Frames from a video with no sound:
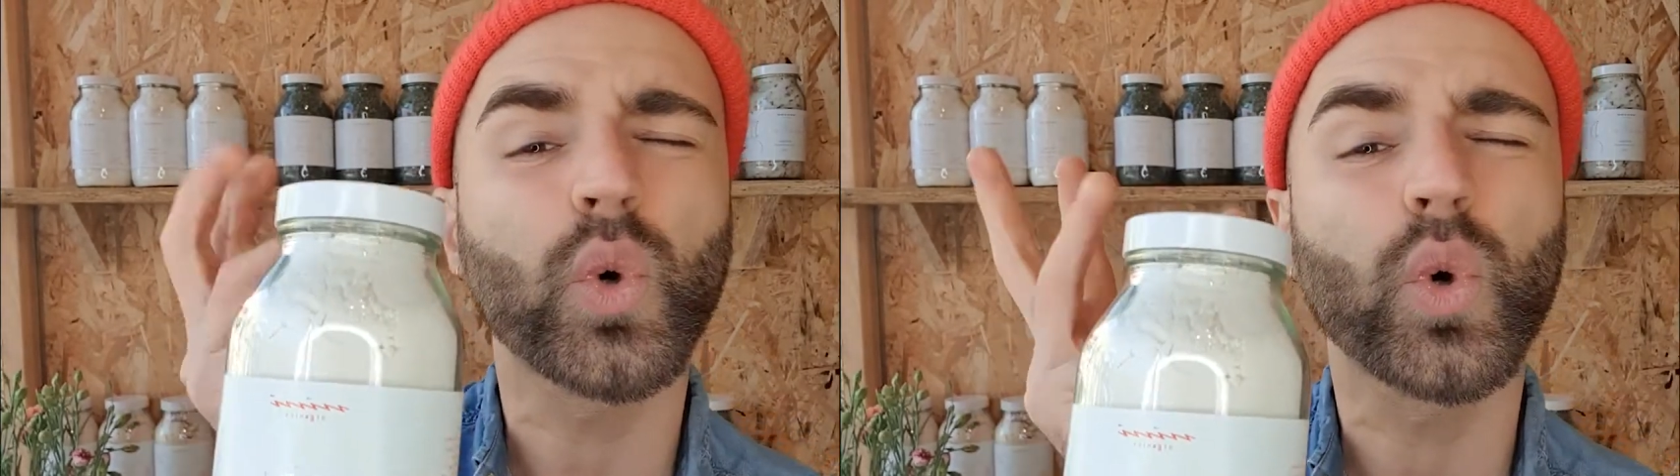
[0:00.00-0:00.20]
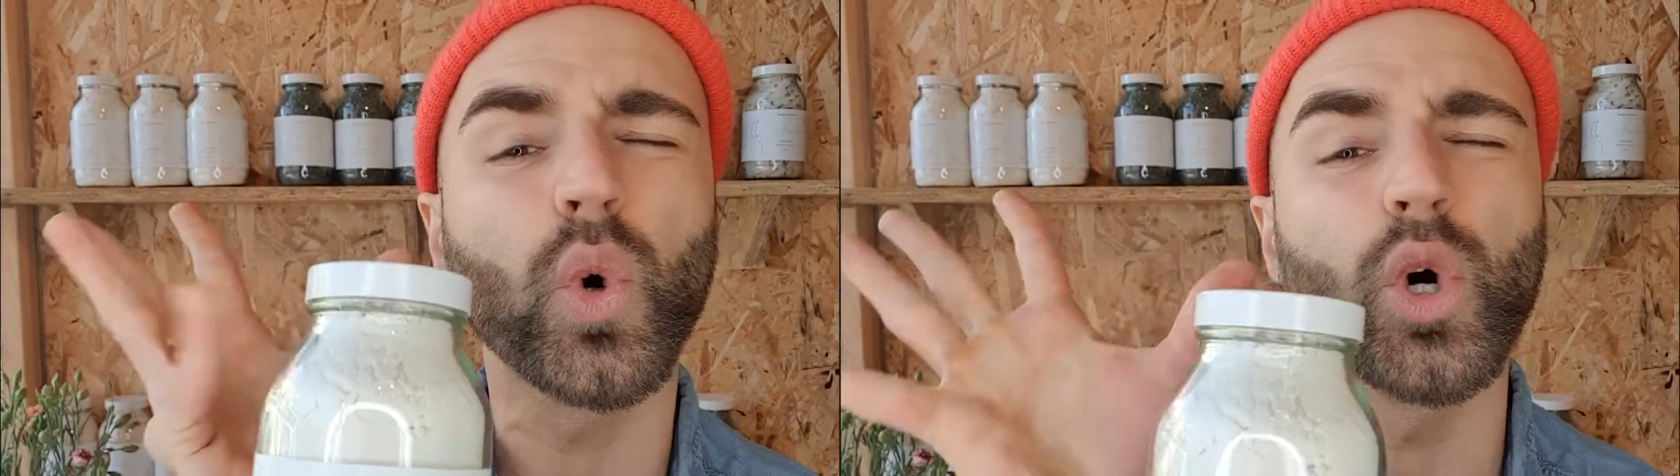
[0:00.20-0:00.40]

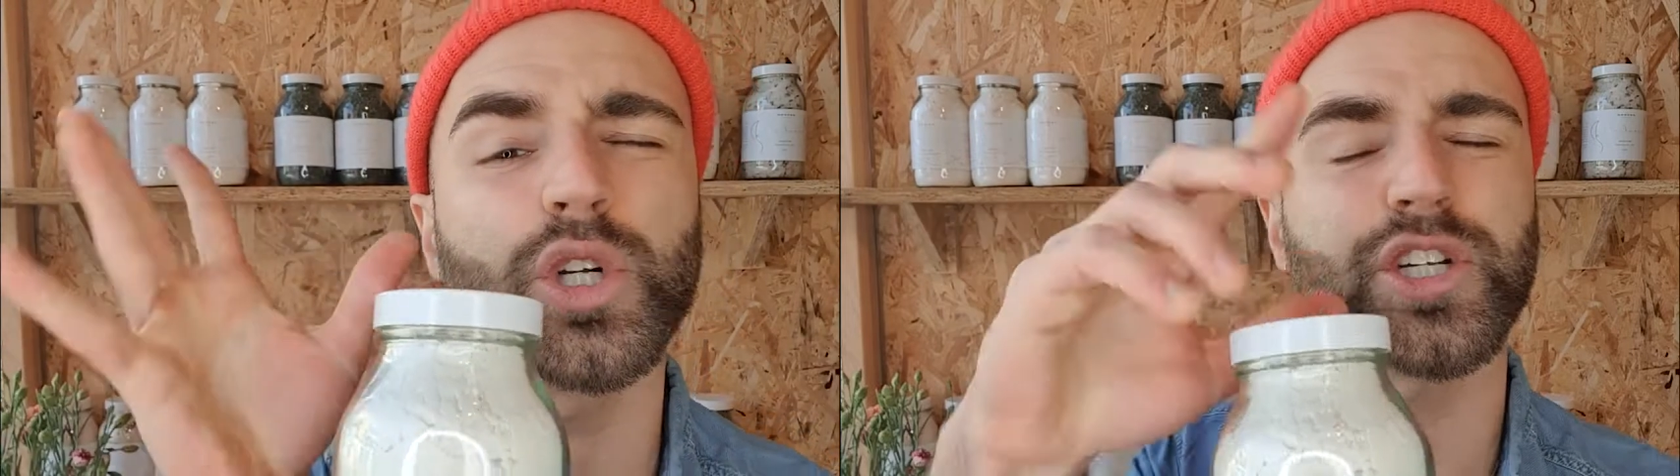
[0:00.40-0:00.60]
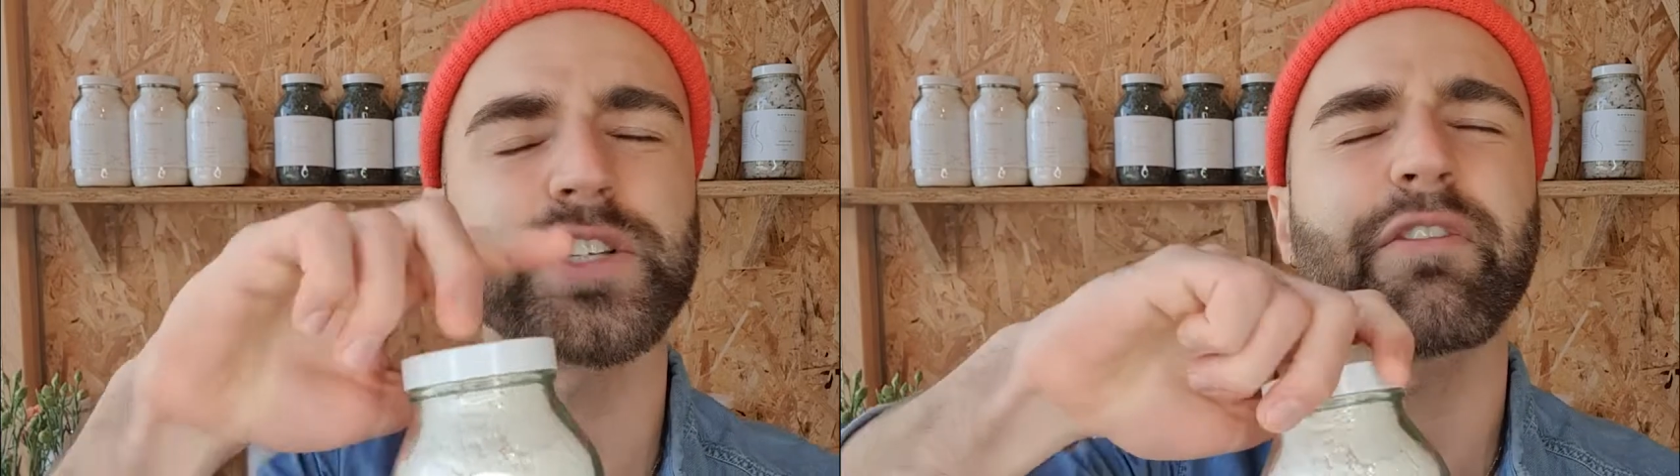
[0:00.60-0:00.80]

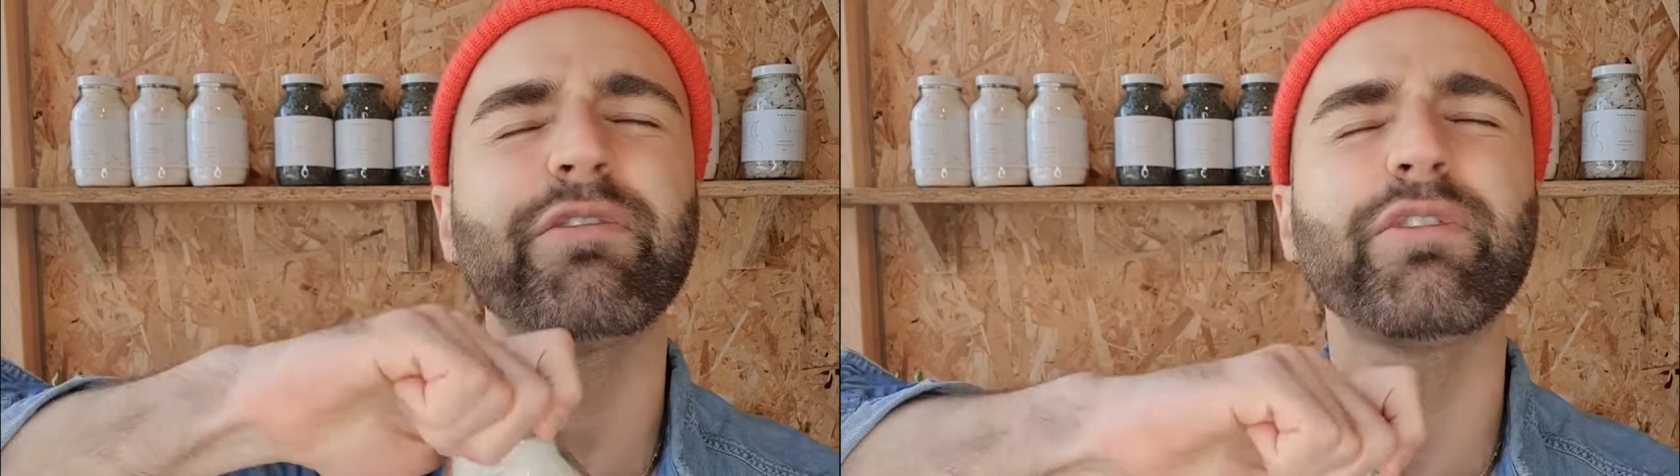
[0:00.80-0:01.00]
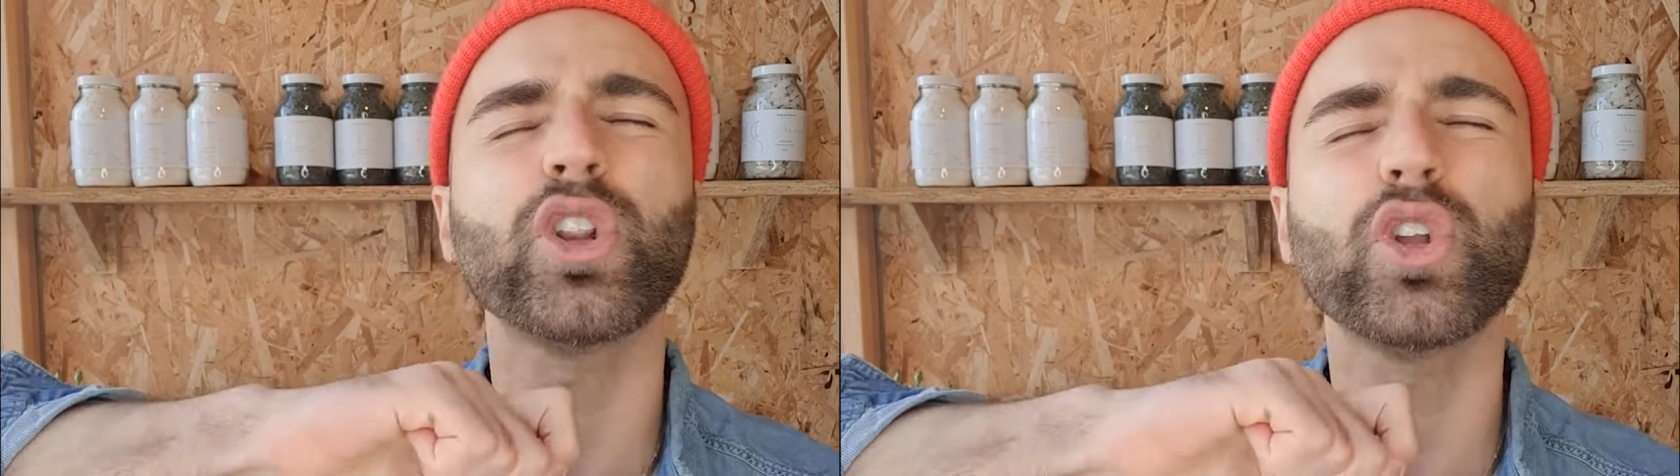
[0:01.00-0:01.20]
gorgeous
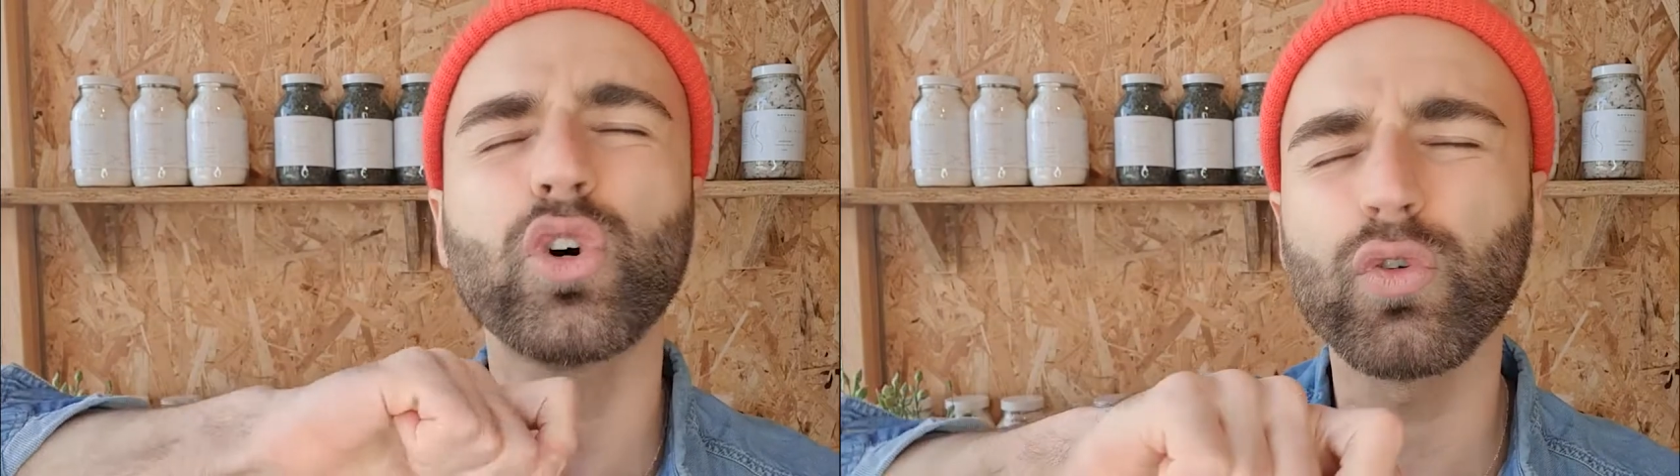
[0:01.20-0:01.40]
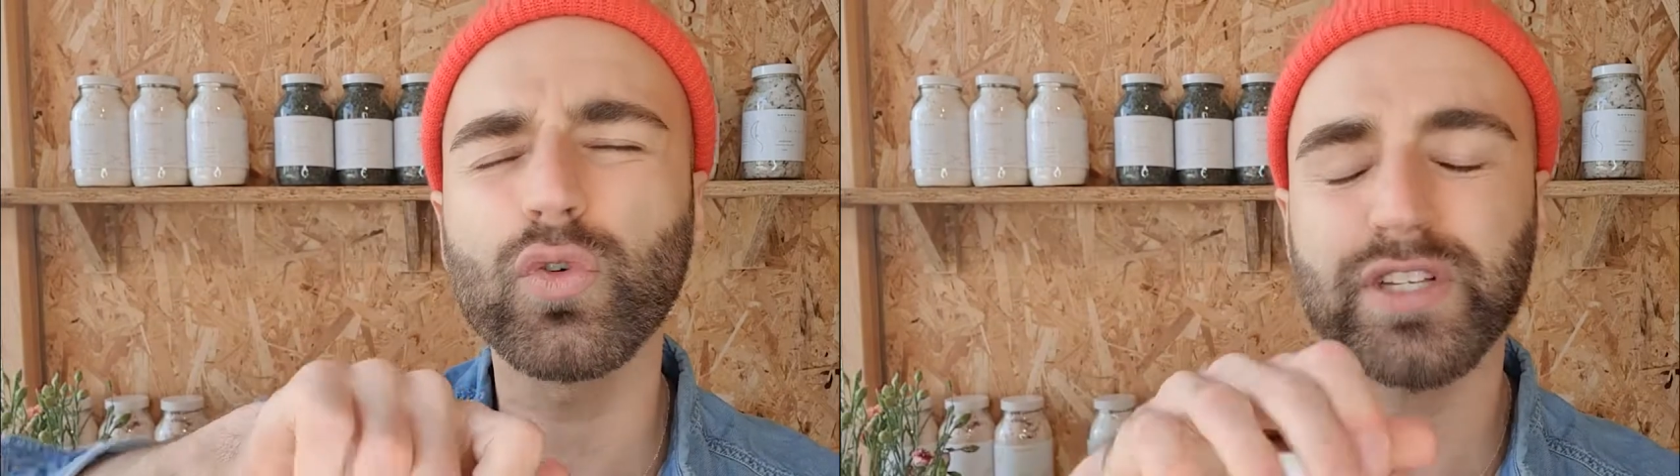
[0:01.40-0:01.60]

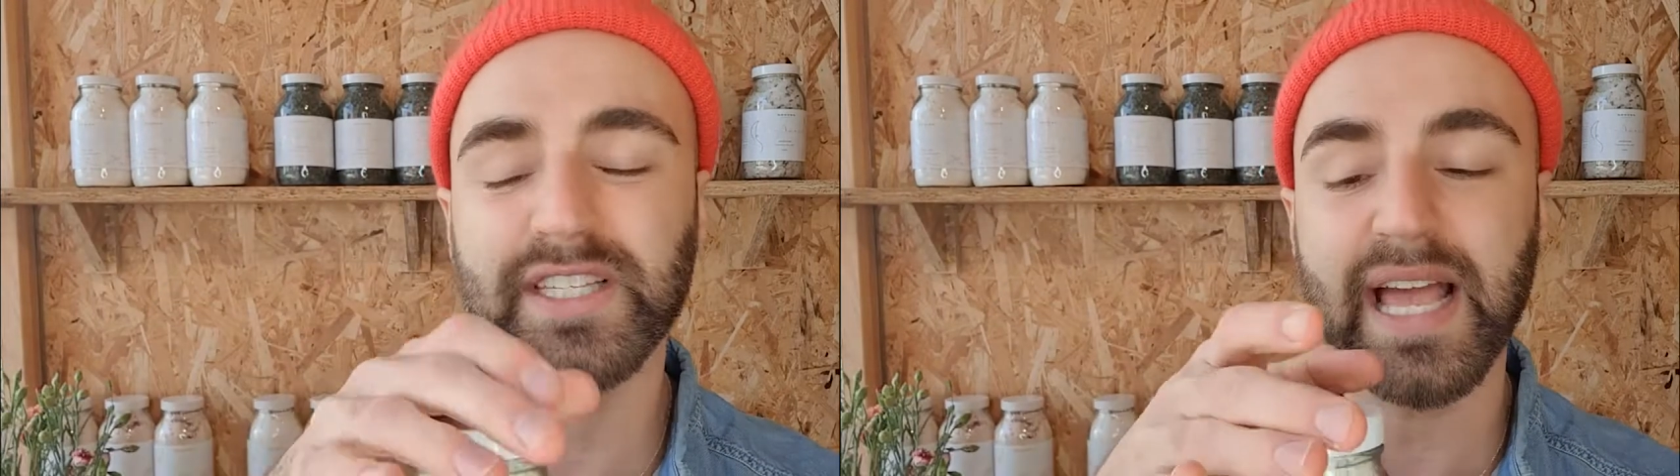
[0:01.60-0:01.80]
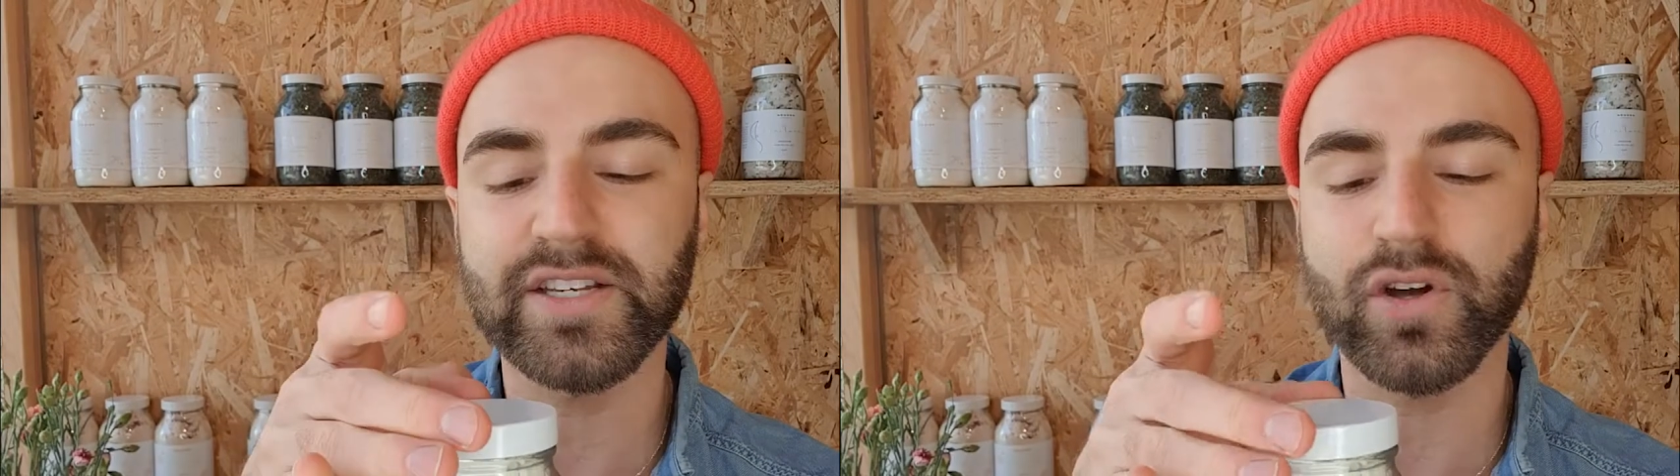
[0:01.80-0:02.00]
floral
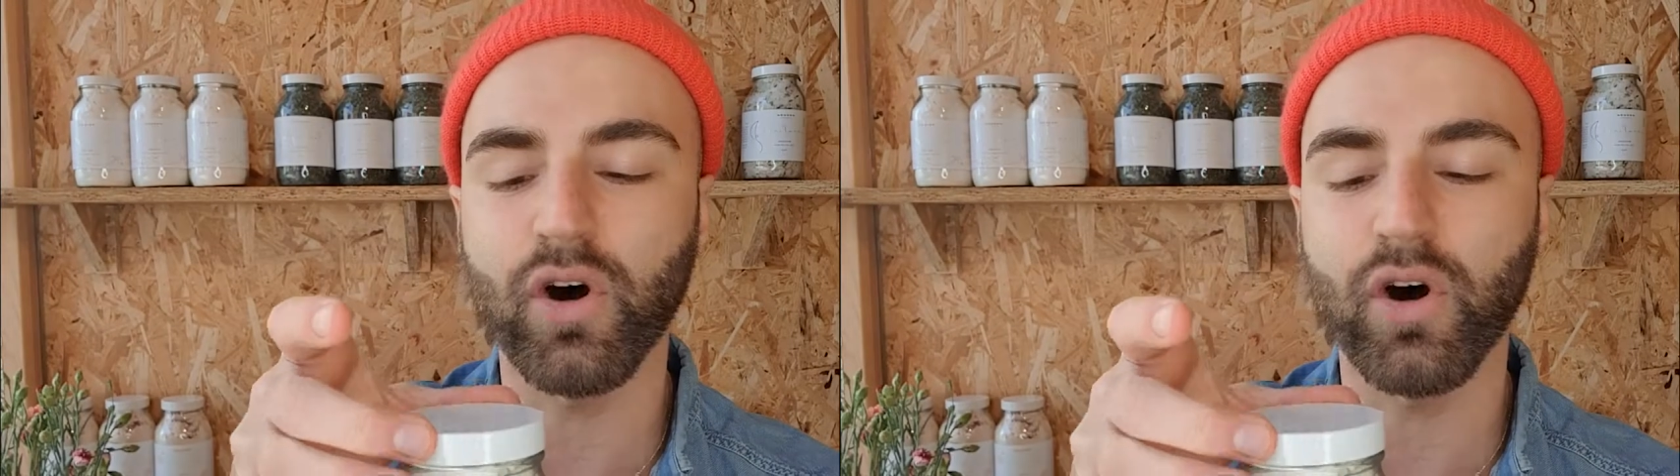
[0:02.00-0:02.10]
scent